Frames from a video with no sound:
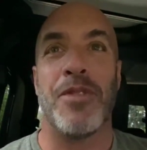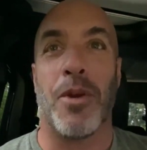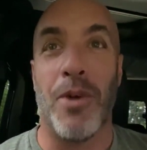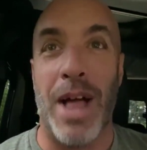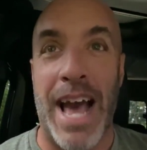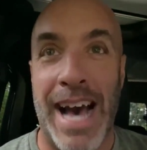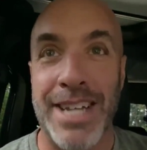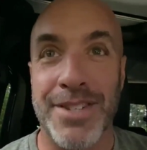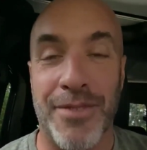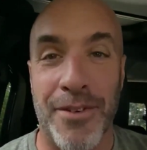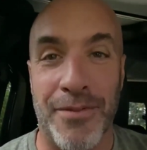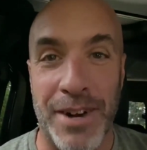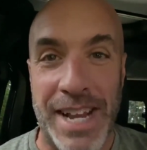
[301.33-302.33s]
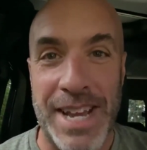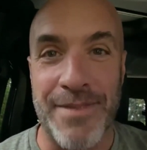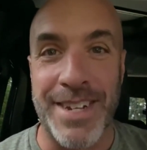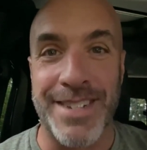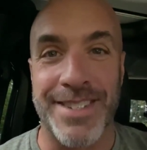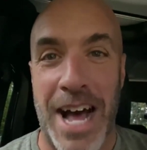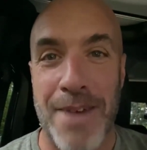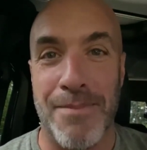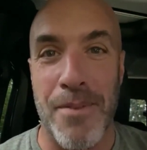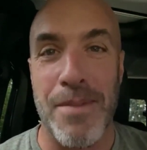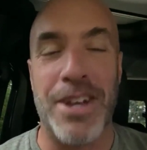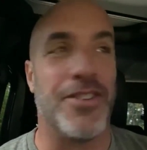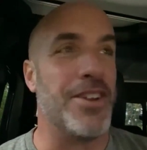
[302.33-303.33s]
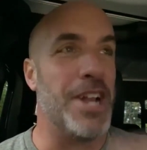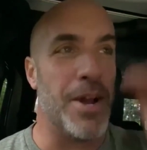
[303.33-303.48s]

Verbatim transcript: We'll ask for forgiveness, not permission.